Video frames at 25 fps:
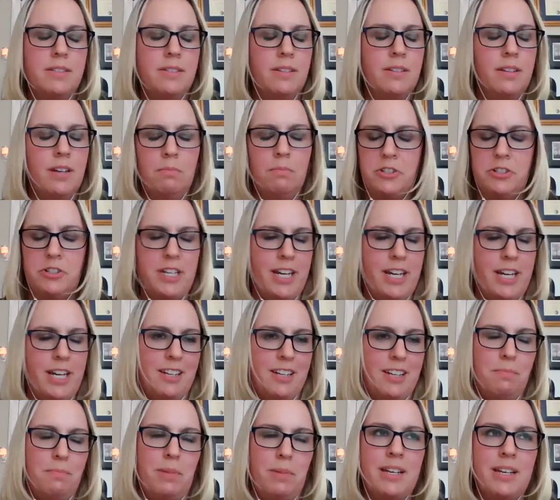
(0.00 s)
God bless your
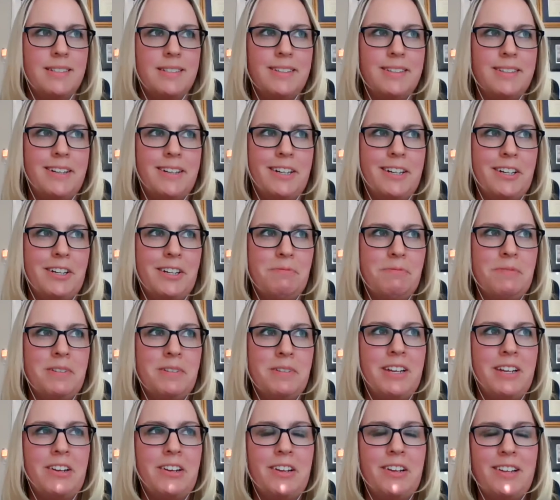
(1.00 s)
dad, because
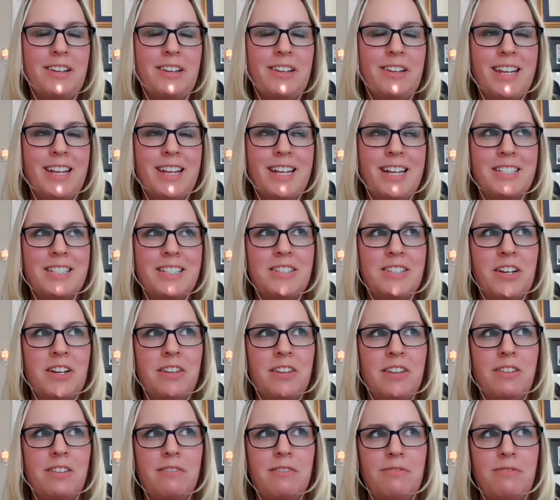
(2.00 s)
that's
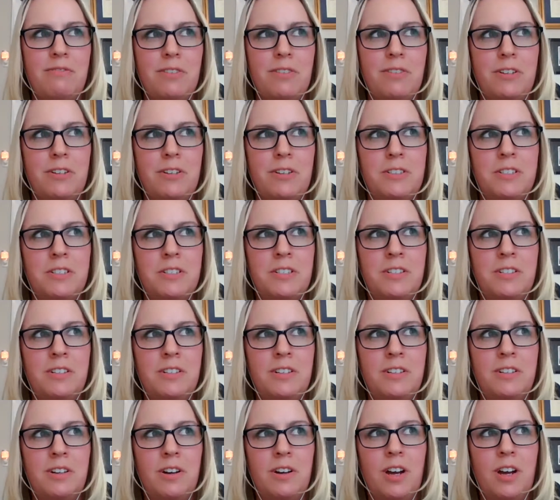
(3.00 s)
not the first
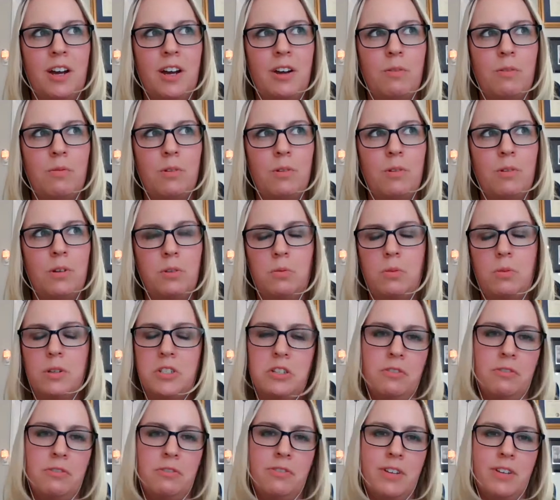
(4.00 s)
World War
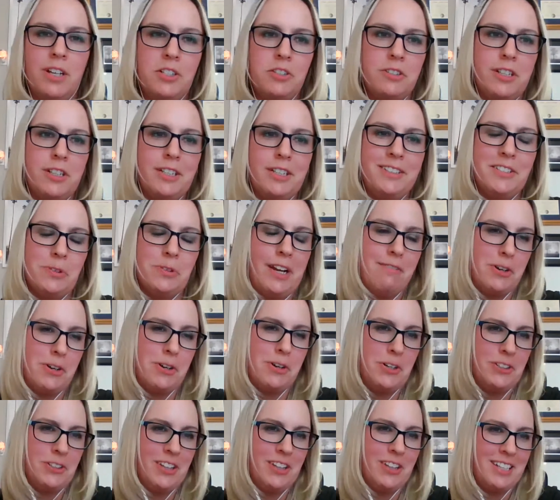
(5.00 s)
II veteran
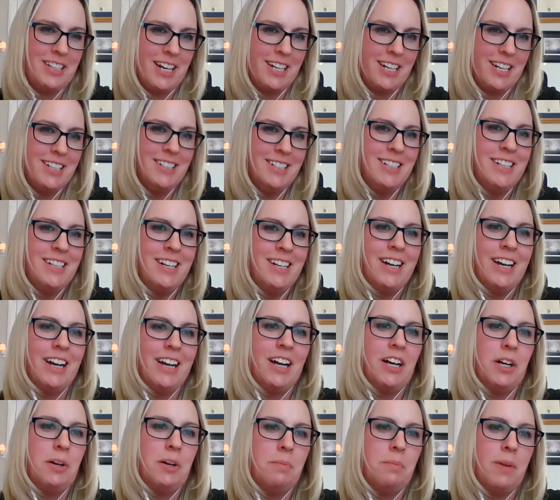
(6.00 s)
story I've heard like
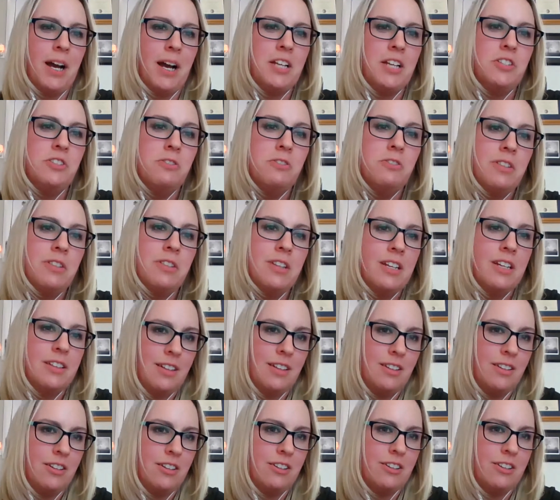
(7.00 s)
that. I
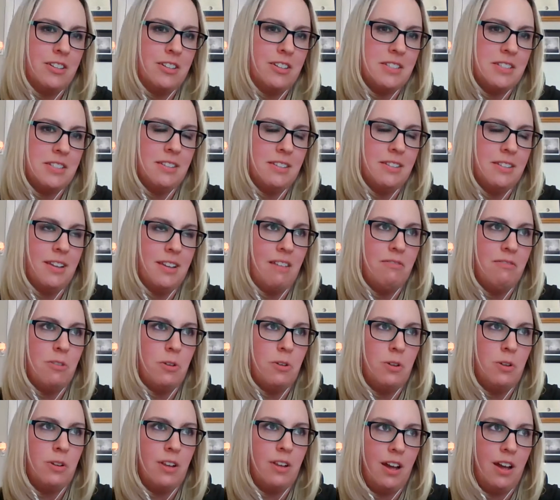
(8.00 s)
do think that there is
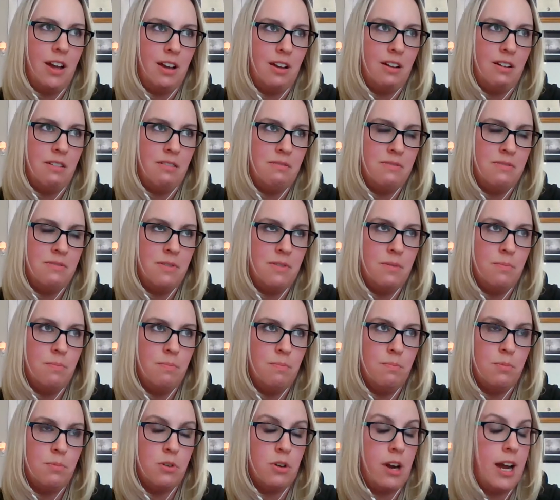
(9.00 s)
a level of
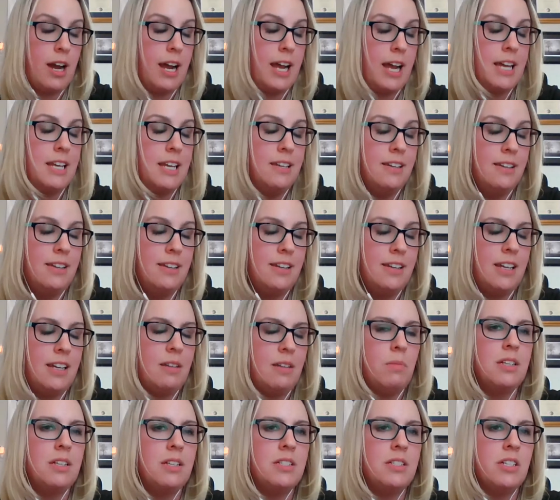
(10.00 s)
pride
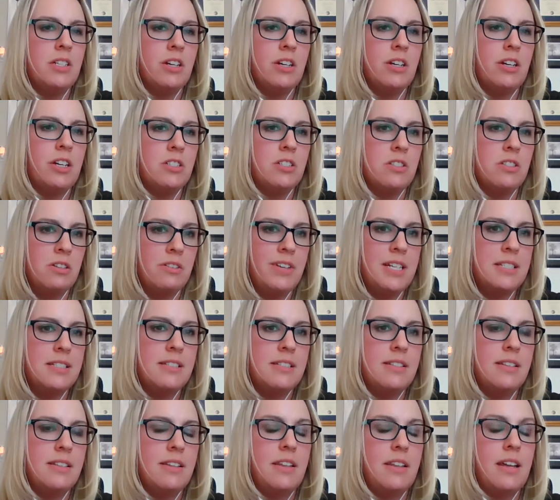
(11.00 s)
in military
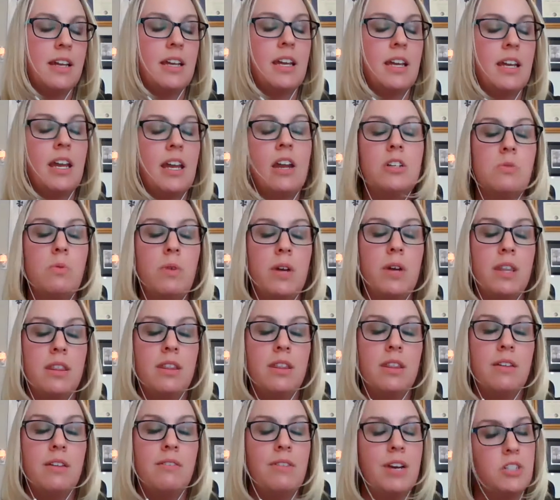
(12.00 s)
service that carries
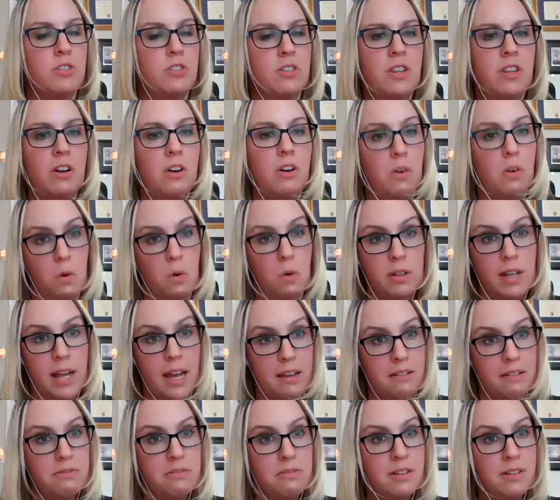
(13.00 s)
with a veteran their whole
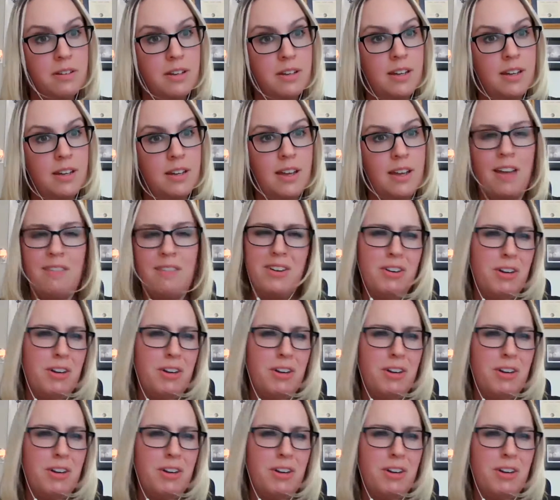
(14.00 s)
life, and